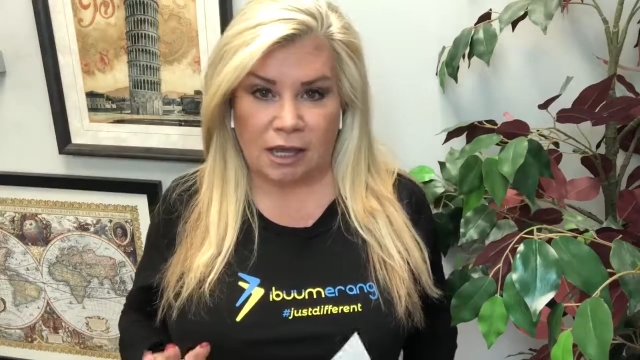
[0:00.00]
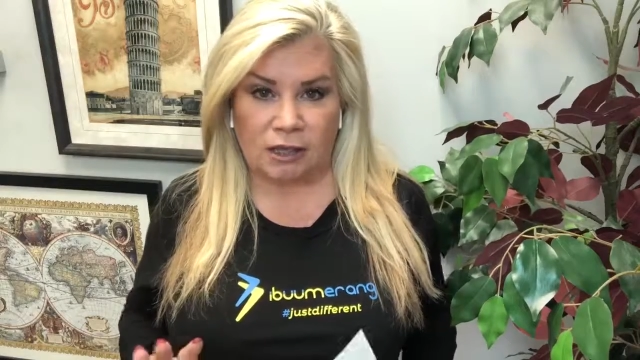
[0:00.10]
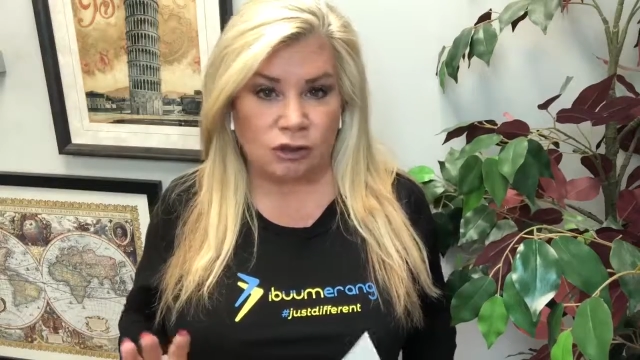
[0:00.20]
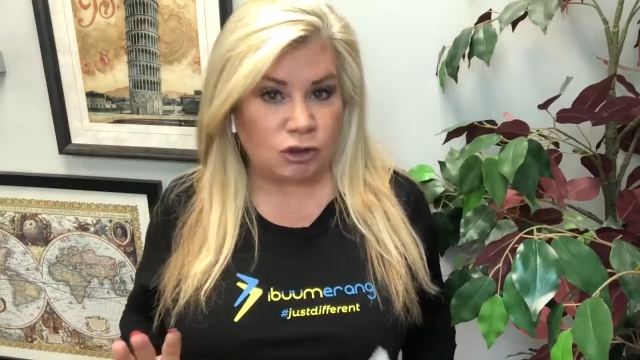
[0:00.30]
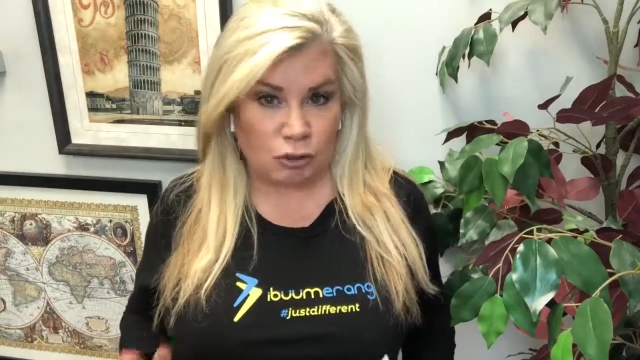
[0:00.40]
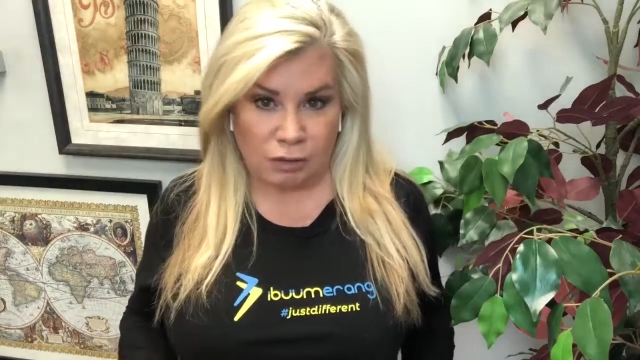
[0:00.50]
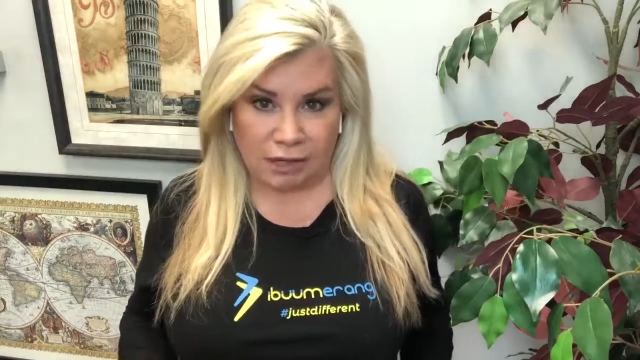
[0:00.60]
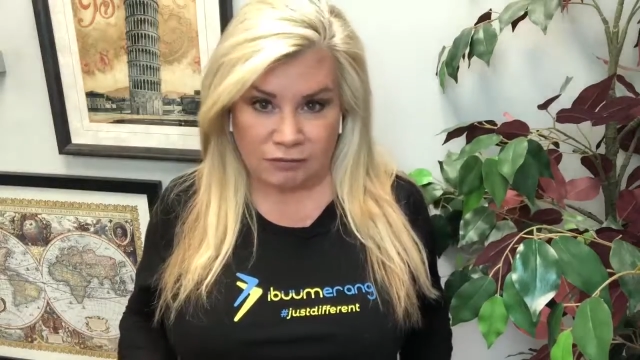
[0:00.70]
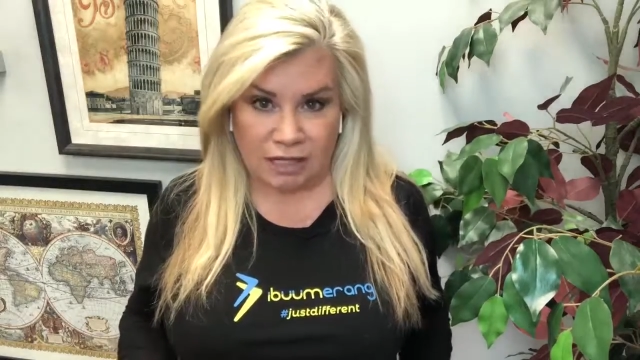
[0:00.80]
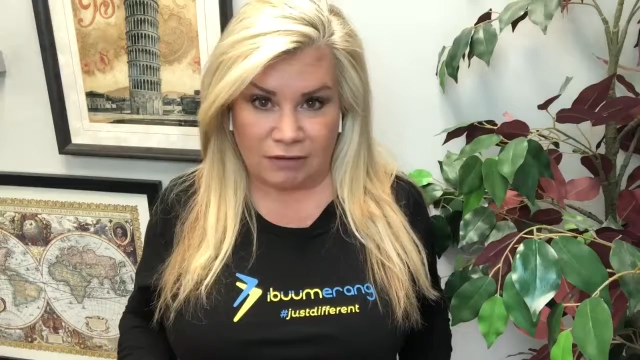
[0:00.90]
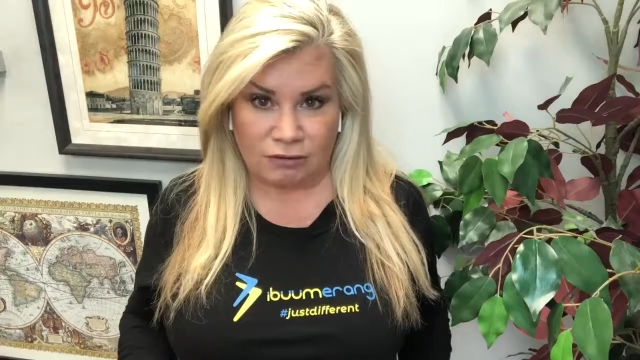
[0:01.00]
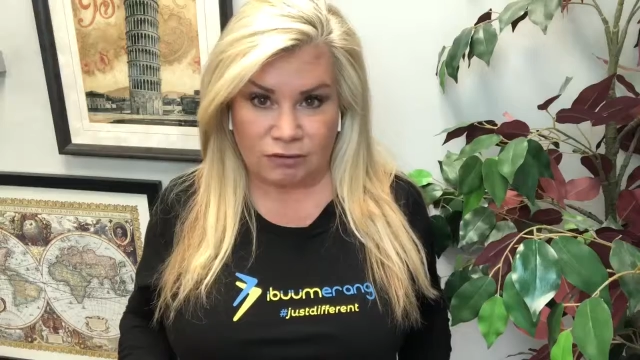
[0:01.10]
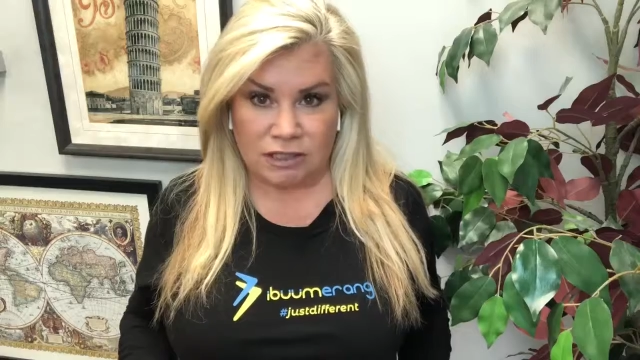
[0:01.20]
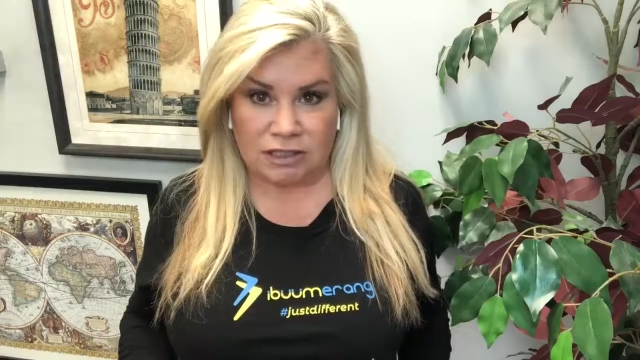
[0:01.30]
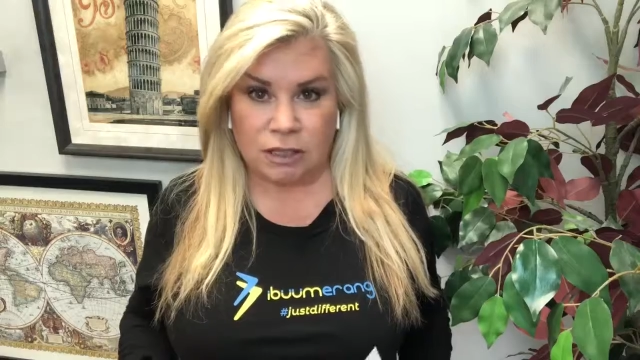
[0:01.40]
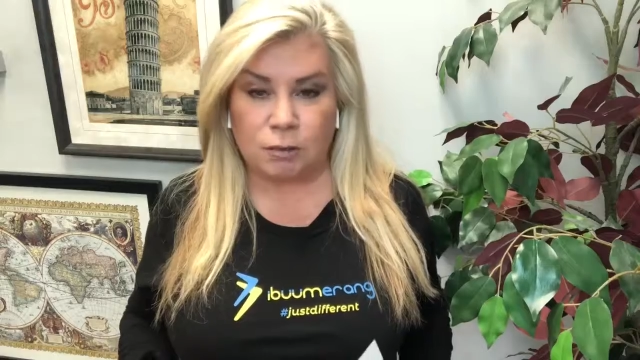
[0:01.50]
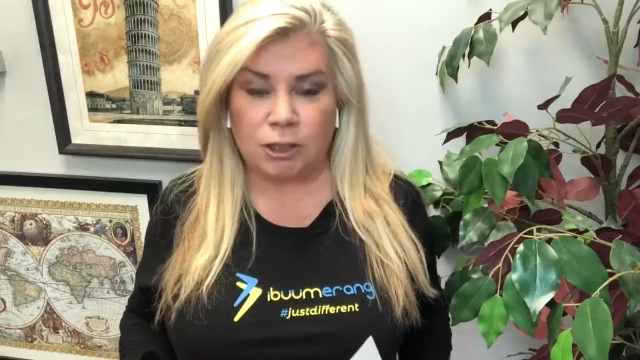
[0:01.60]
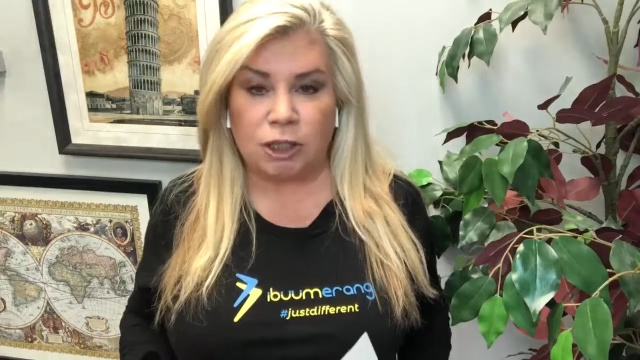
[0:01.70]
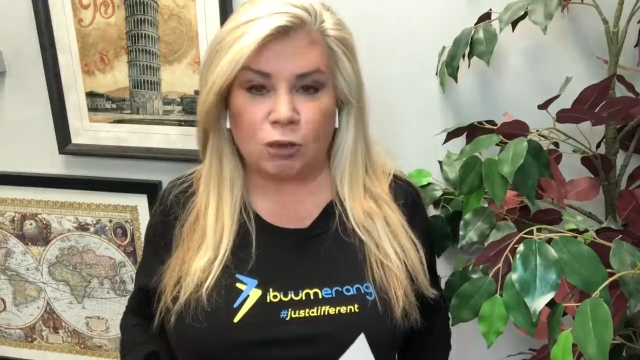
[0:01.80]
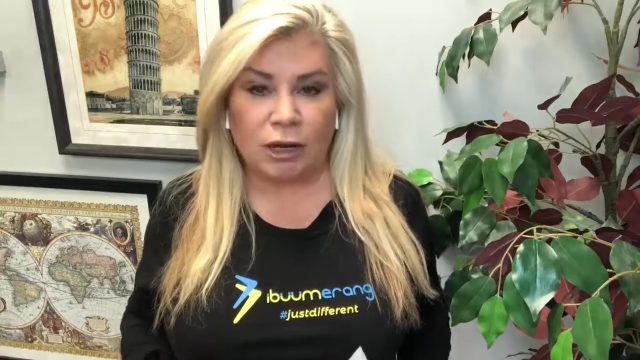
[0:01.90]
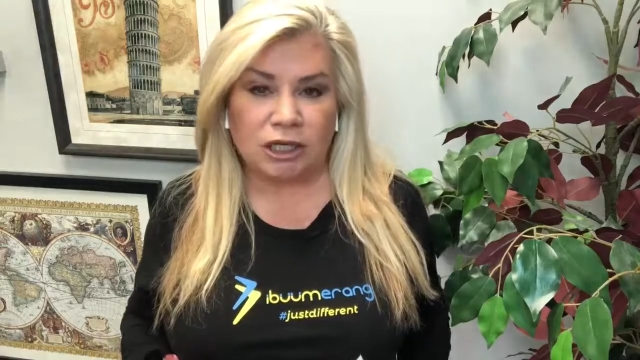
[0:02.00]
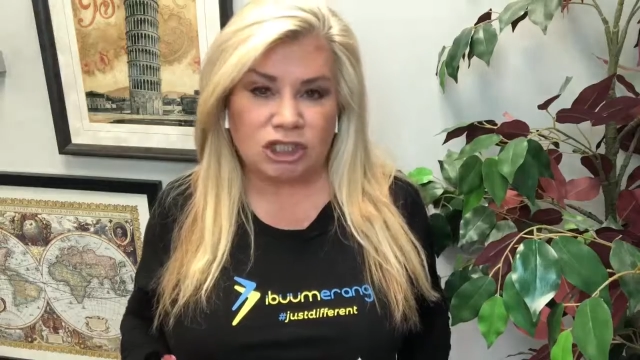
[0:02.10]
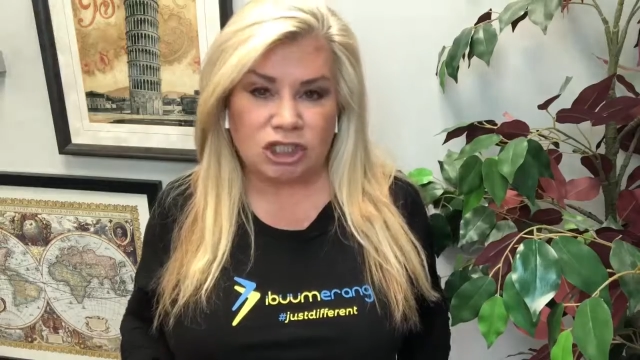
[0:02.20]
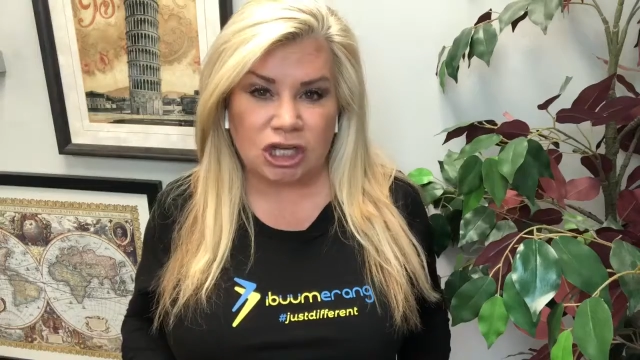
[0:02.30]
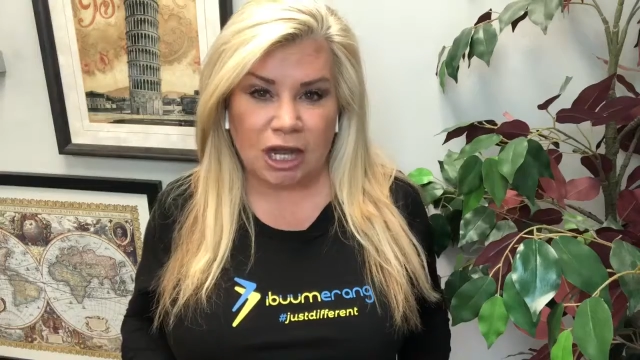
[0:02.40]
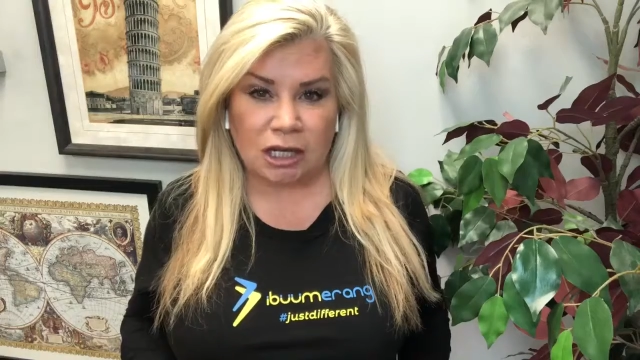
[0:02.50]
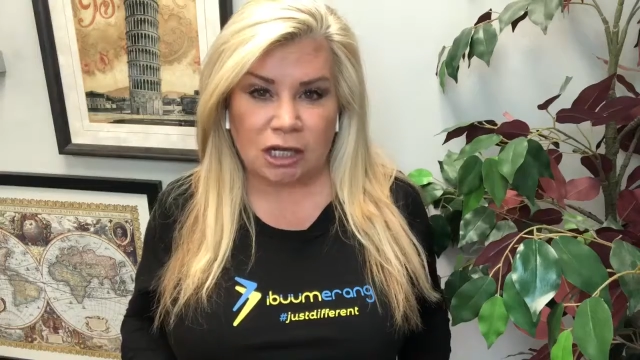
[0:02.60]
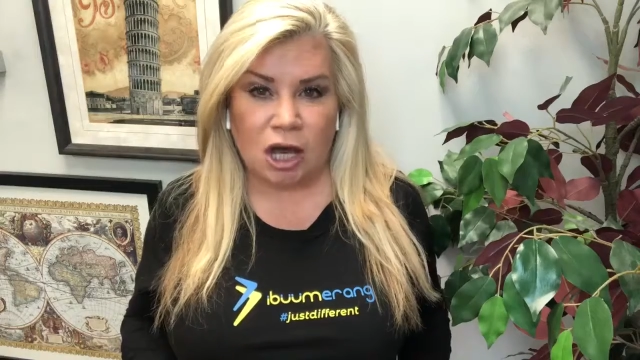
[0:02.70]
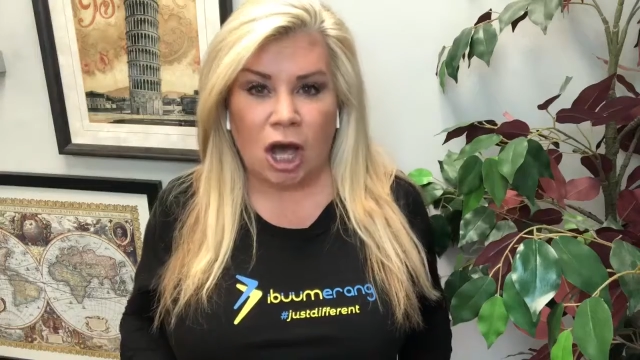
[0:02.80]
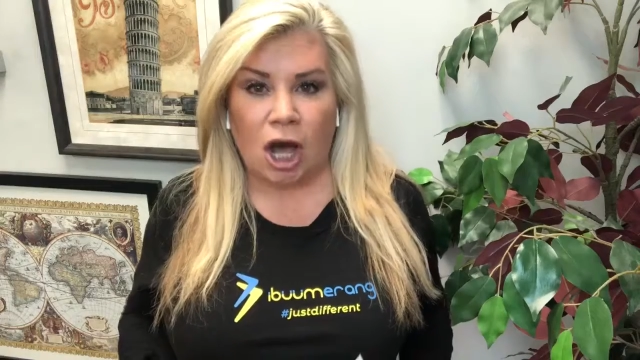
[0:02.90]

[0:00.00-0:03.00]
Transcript: you don't have to have a visa, but you want to check